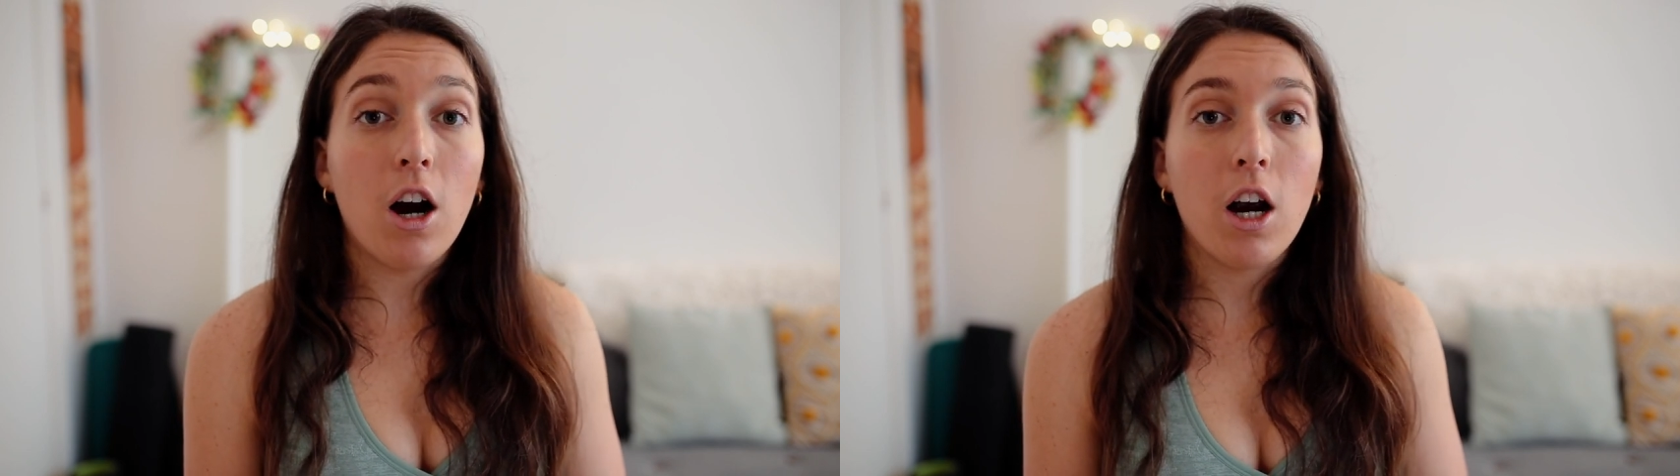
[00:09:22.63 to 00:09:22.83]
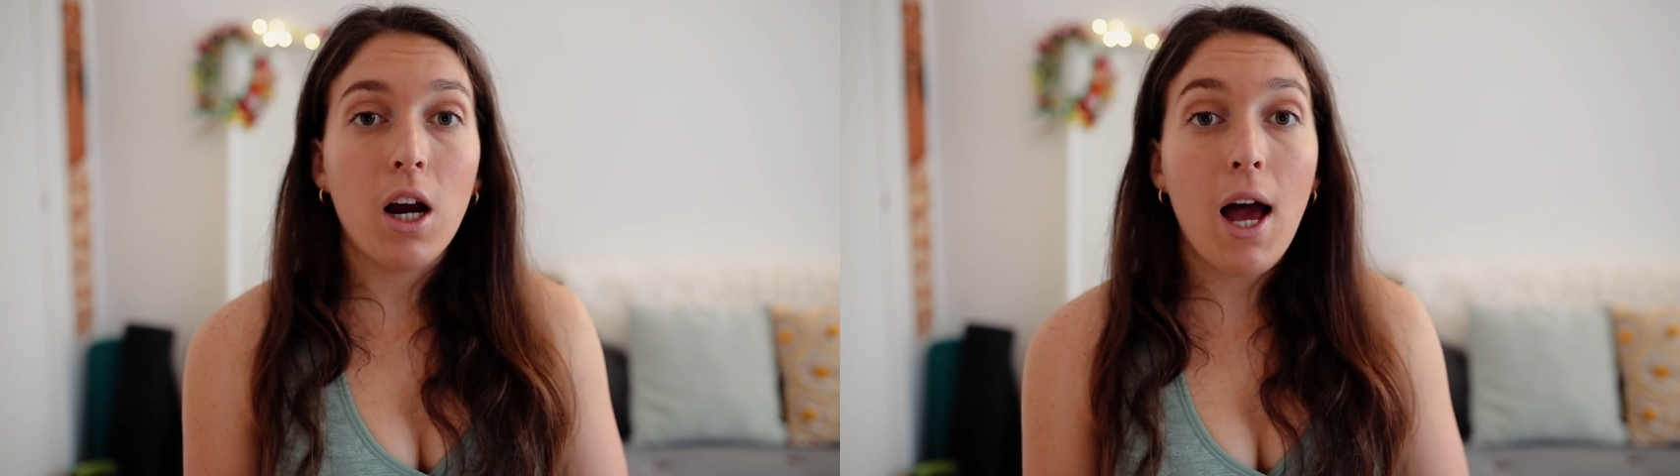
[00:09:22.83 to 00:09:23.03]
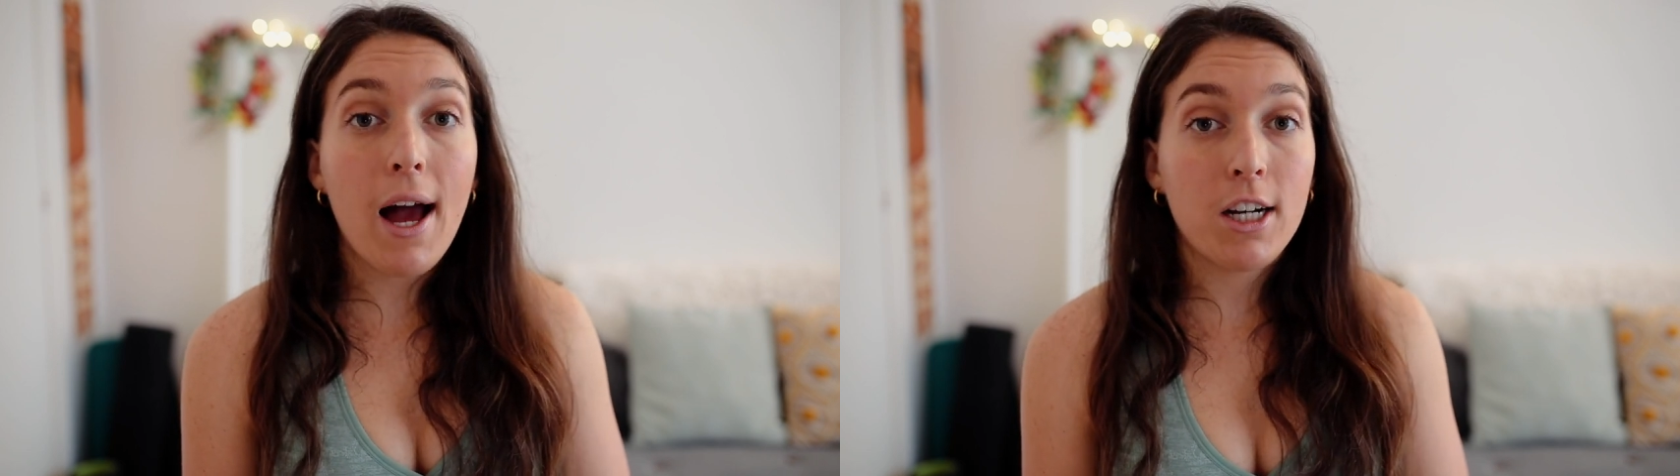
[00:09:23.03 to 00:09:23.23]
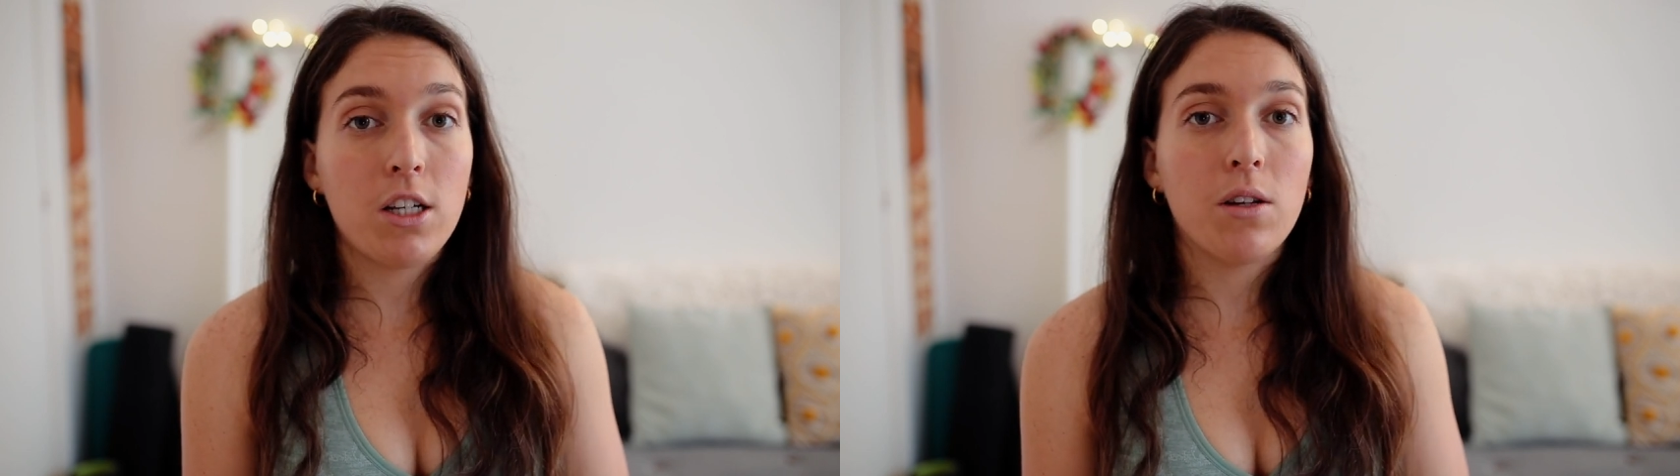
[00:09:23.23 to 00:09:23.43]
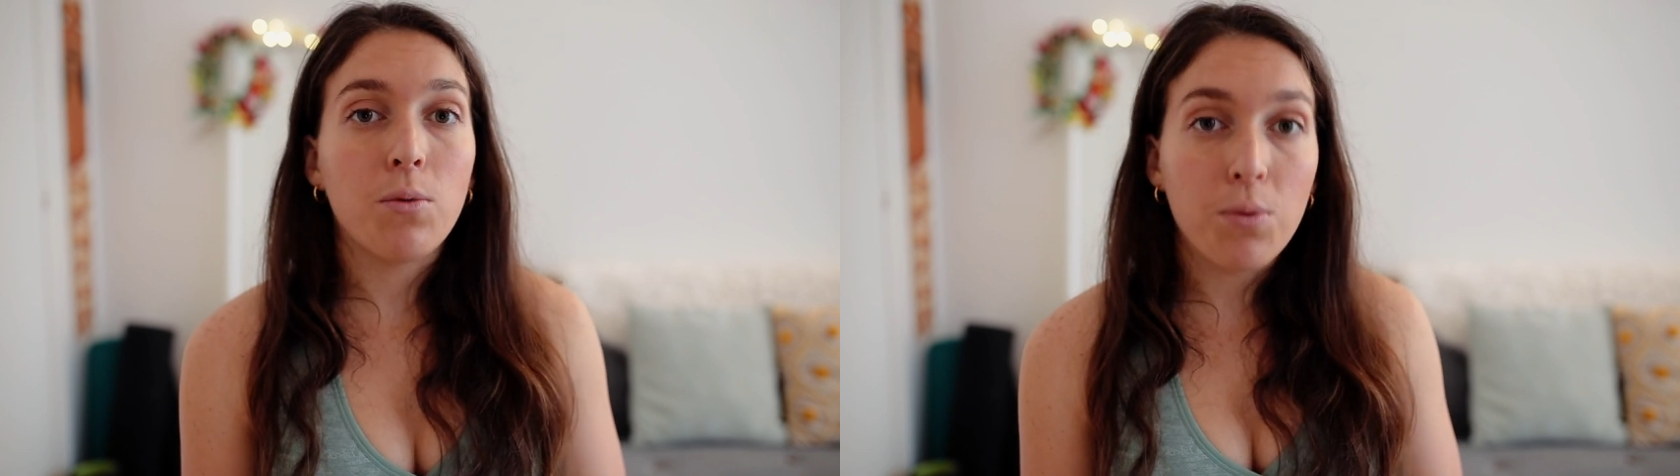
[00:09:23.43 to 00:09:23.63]
are
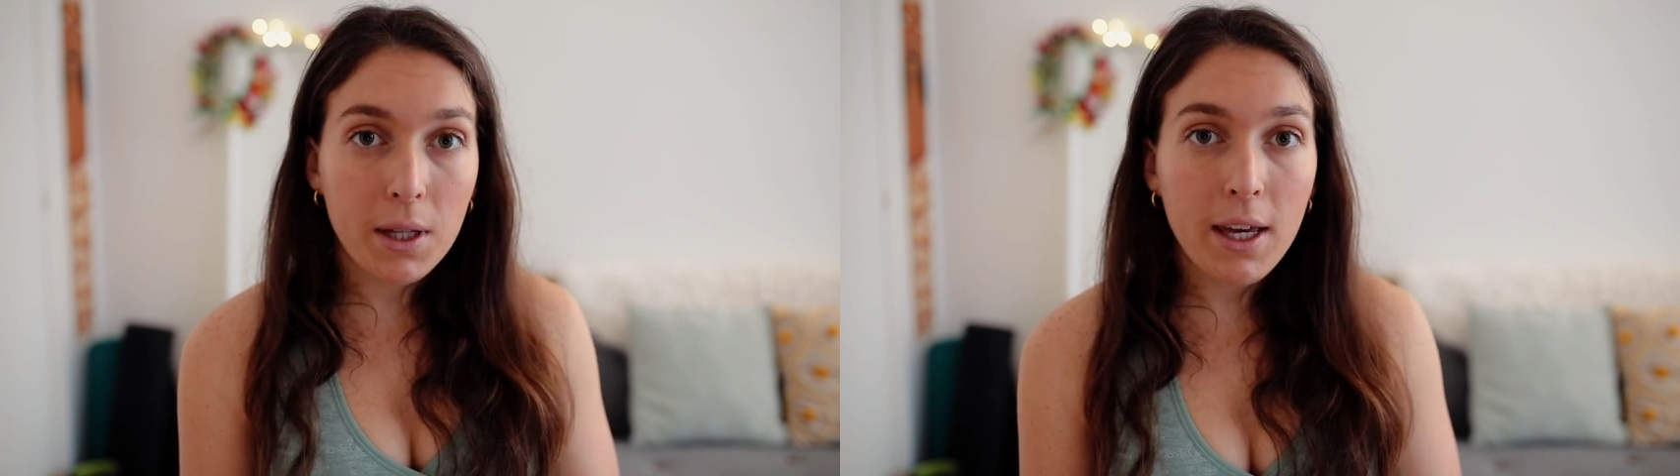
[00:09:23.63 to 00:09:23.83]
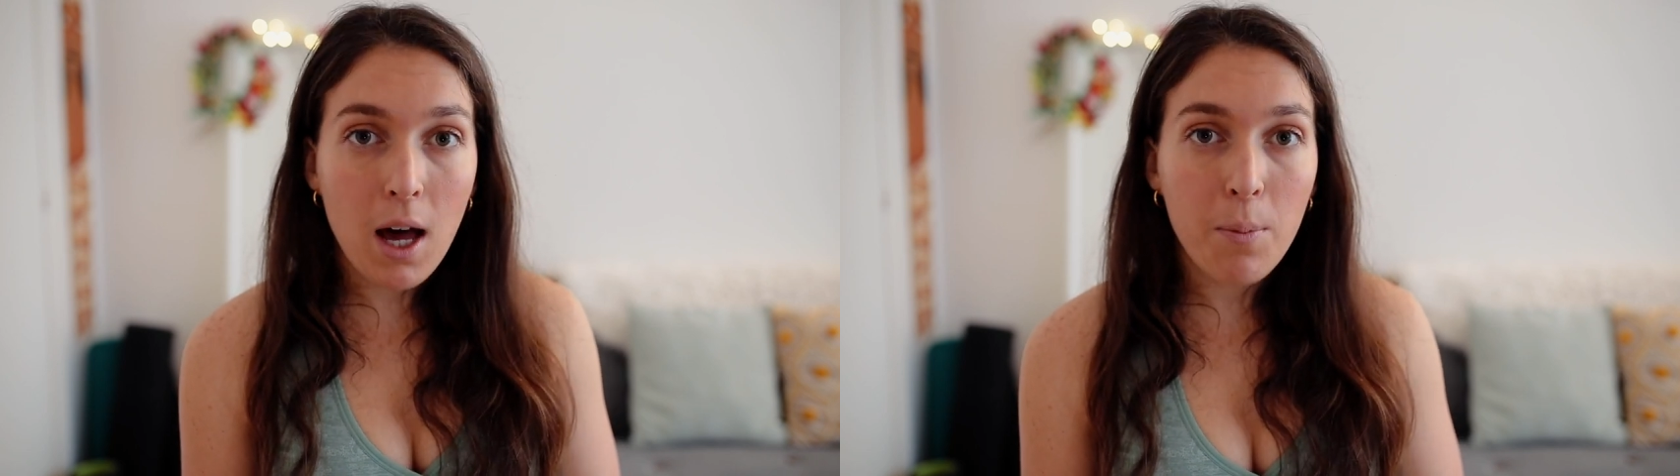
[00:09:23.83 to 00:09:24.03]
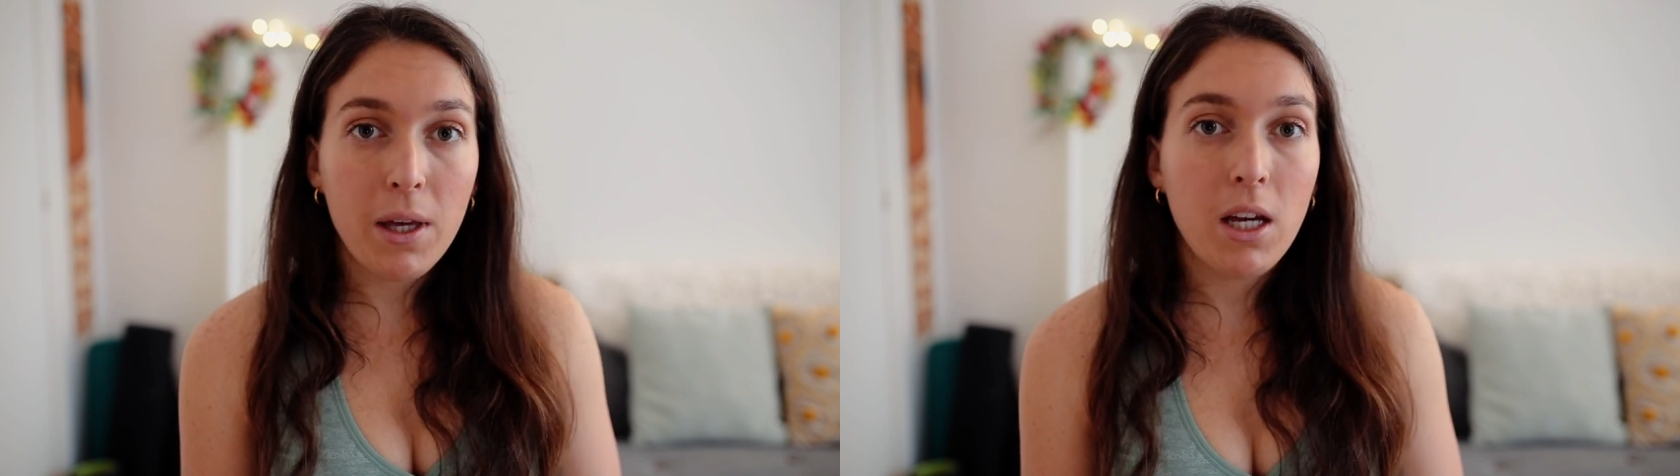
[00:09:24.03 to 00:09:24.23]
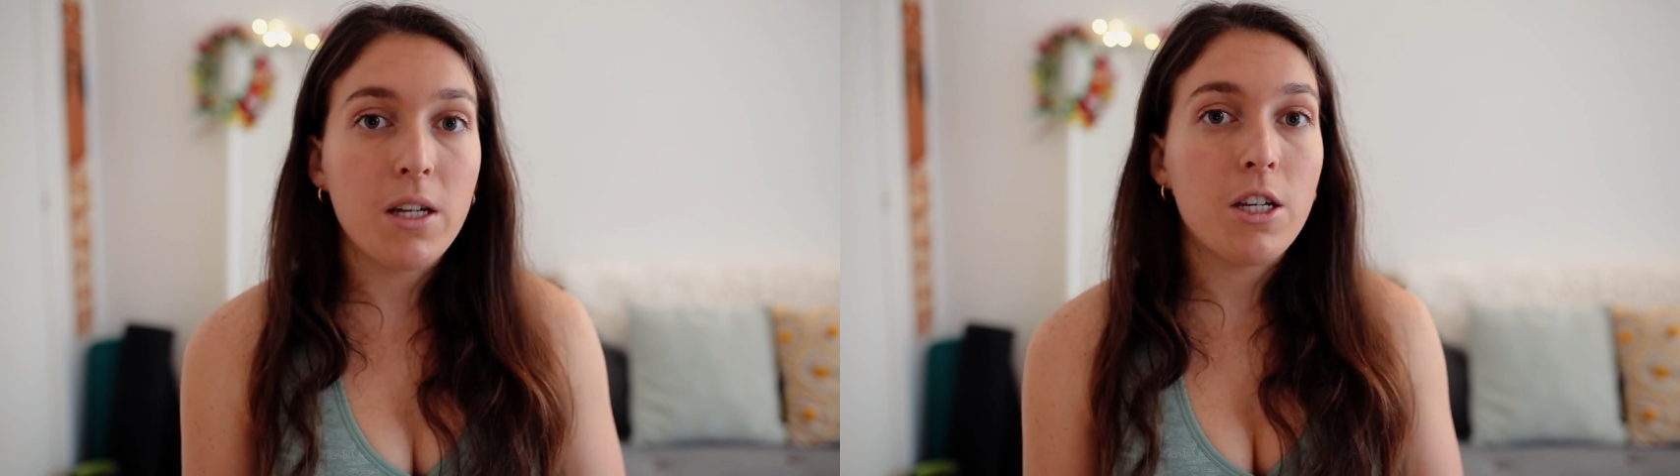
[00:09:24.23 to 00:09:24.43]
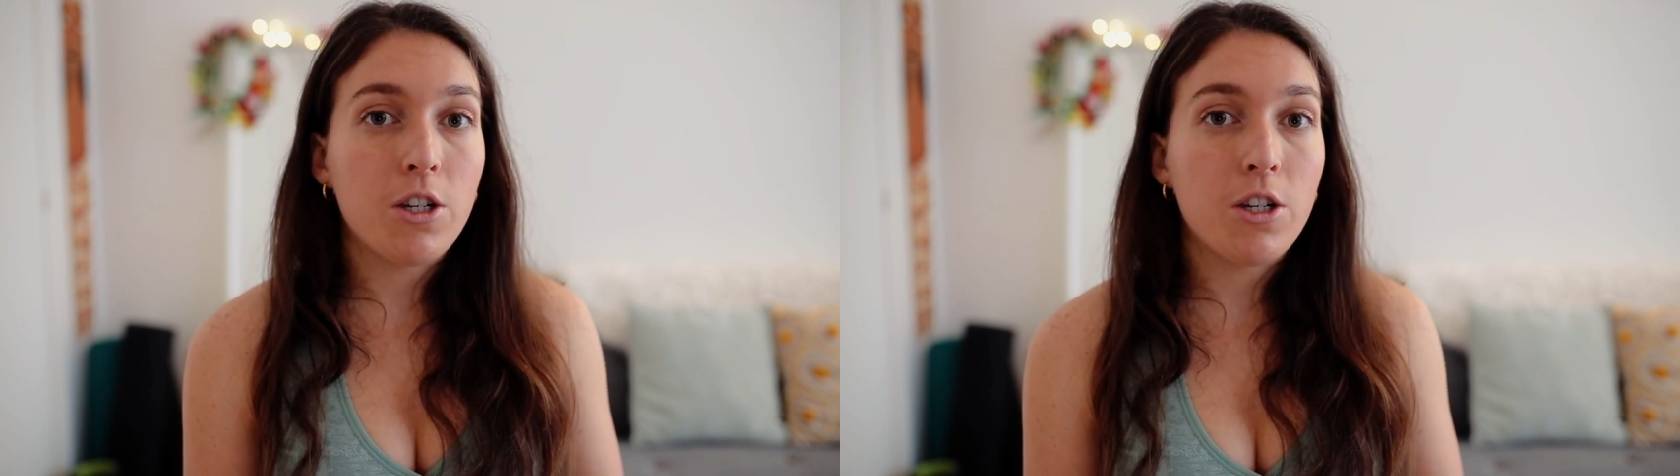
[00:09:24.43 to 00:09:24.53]
actually really helping in